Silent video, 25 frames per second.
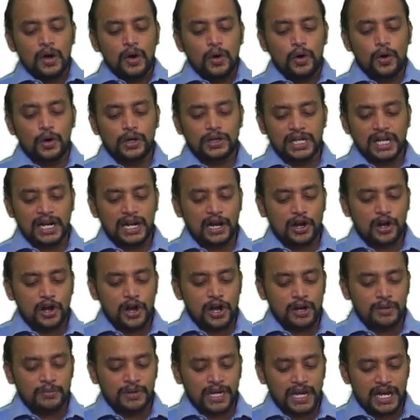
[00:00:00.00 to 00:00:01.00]
Hotel
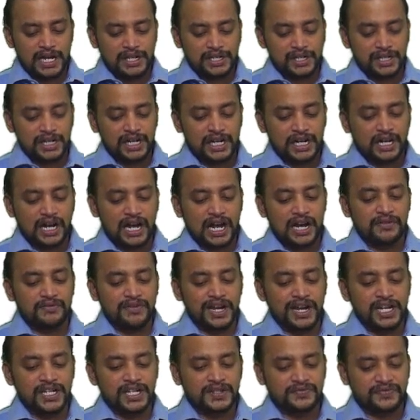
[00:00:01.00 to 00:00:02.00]
accommodation and
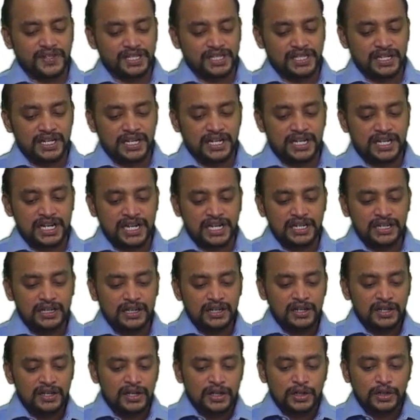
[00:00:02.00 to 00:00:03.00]
conveyance facility
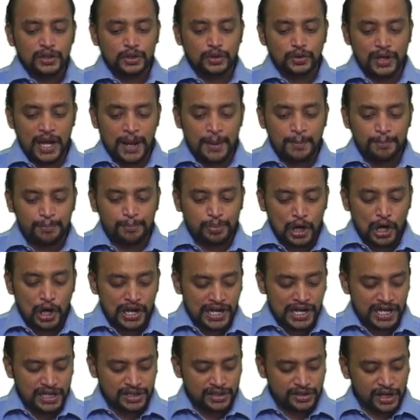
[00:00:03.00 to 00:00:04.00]
to
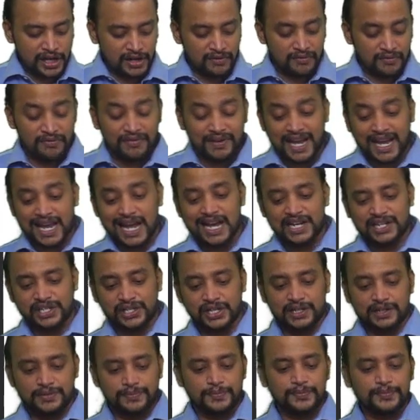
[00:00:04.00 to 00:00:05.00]
employees on
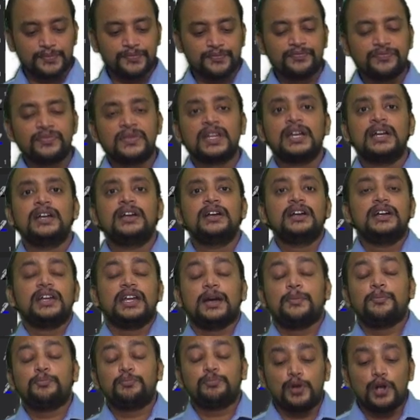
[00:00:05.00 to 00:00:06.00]
vacation.
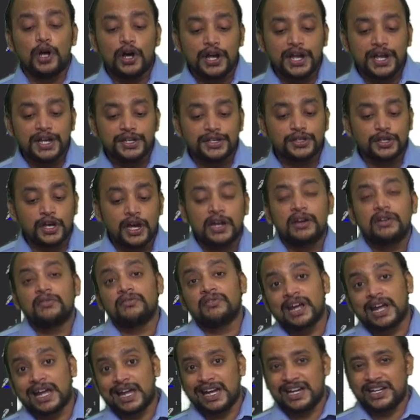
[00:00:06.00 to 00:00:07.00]
Employees on
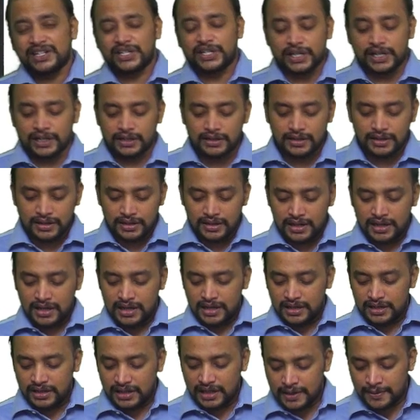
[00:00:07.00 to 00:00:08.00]
vacation.
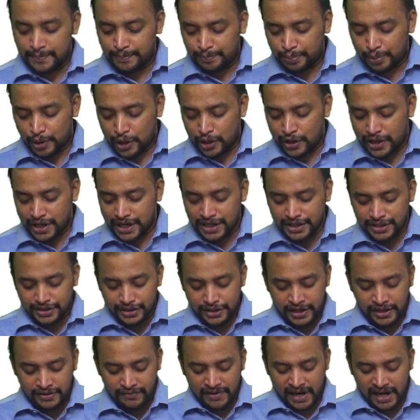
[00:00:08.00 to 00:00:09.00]
Employees
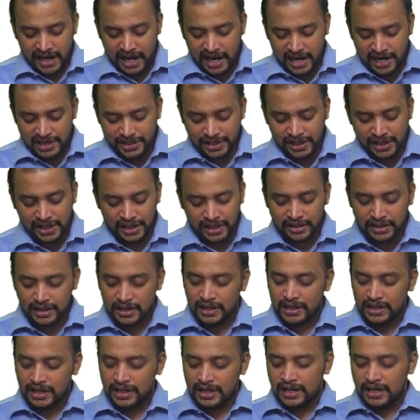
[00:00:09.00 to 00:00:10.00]
on vacation.
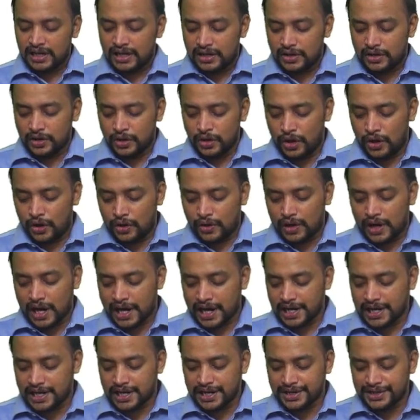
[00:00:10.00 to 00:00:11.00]
No,
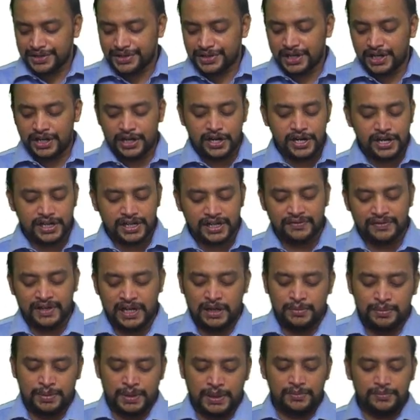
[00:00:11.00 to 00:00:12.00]
ITC not
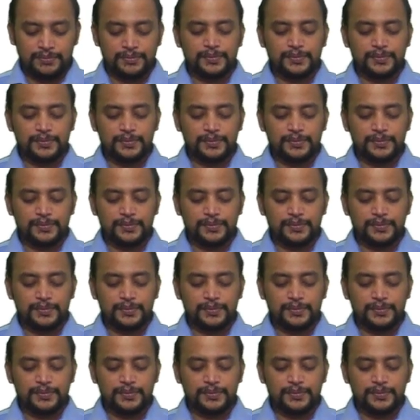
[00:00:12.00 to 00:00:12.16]
available.